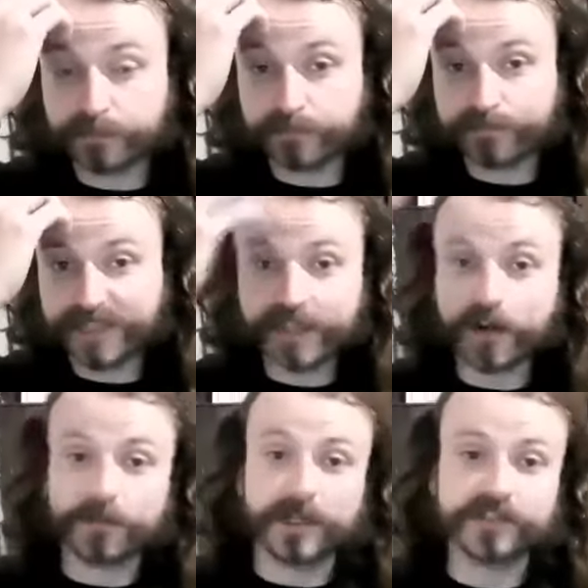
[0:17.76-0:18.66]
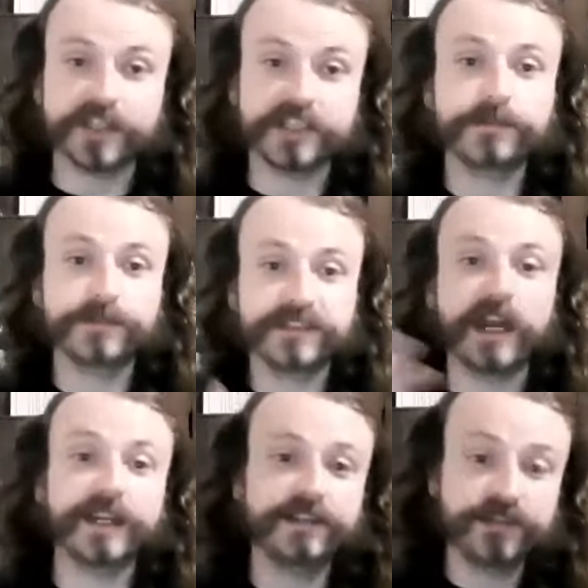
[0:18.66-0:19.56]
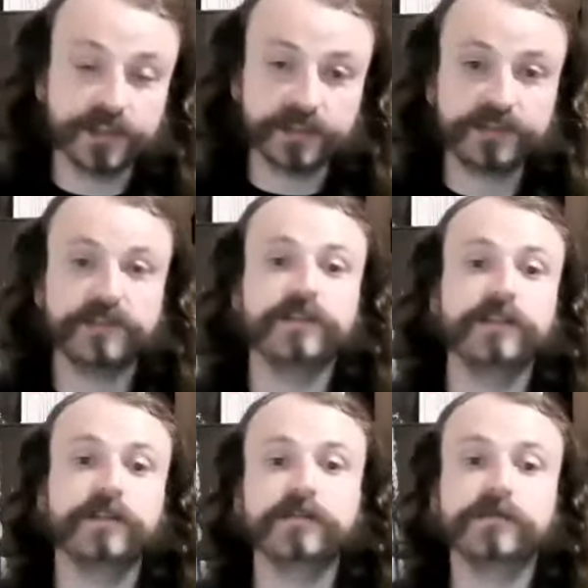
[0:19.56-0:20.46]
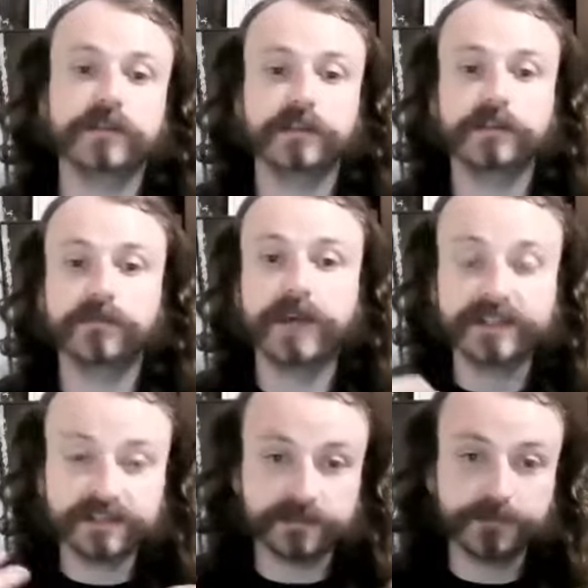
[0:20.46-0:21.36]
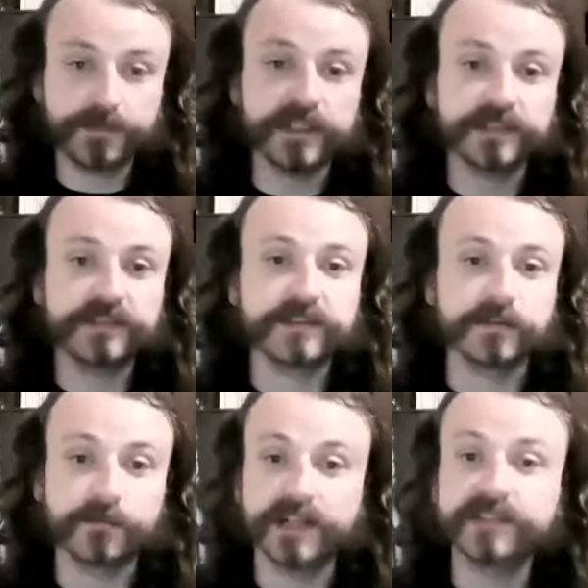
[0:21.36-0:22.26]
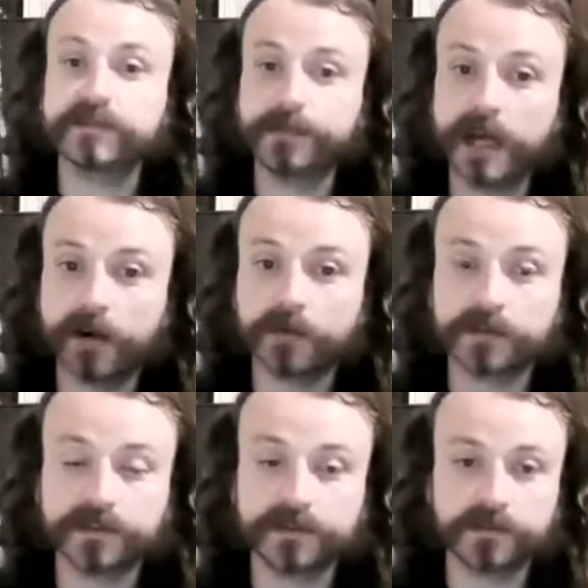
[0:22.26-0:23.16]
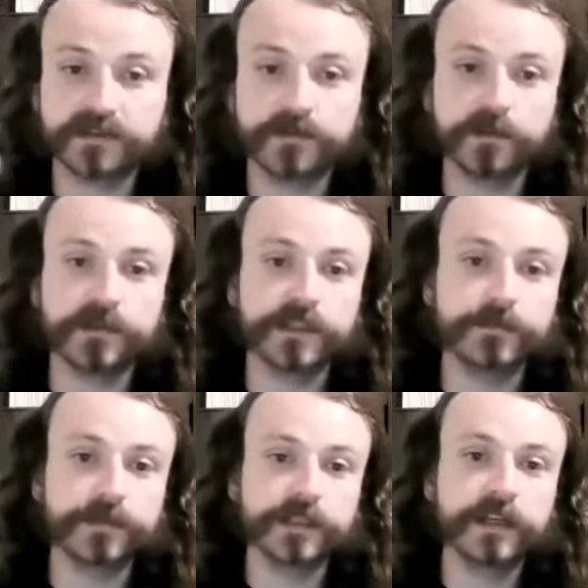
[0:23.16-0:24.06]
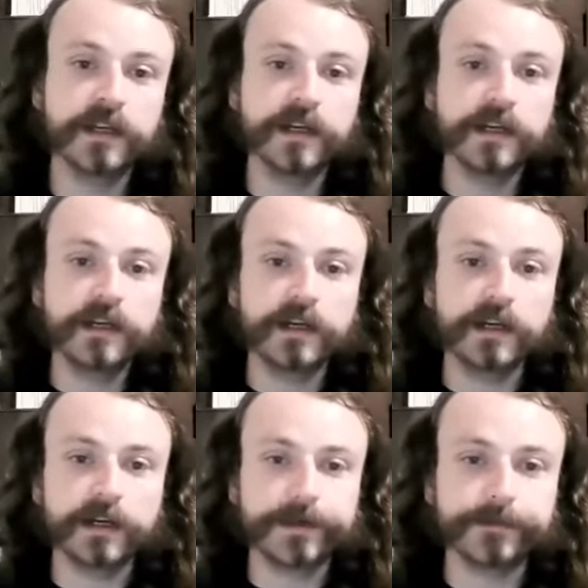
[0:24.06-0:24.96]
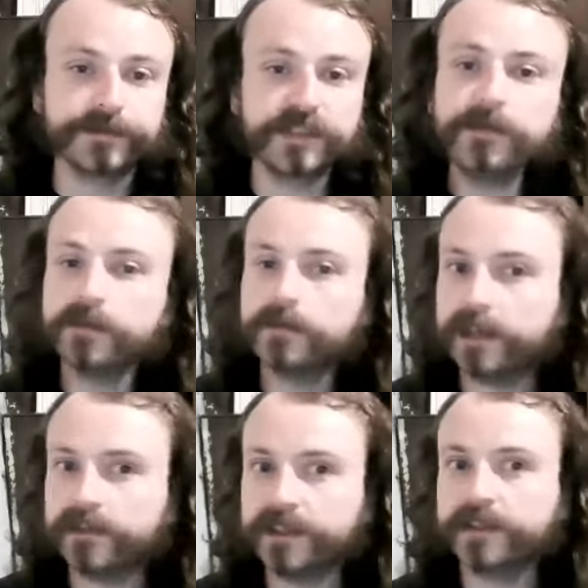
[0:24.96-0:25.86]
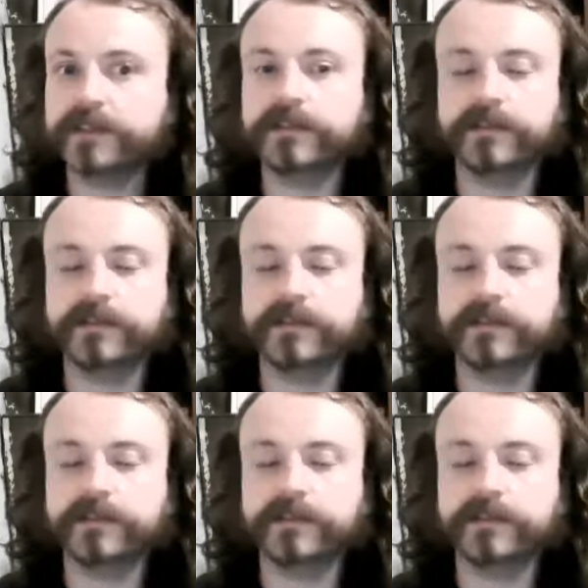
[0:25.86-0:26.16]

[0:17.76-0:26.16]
to get off my chest, besides just, rest in peace and rest in power to George Floyd, but some of the rhetoric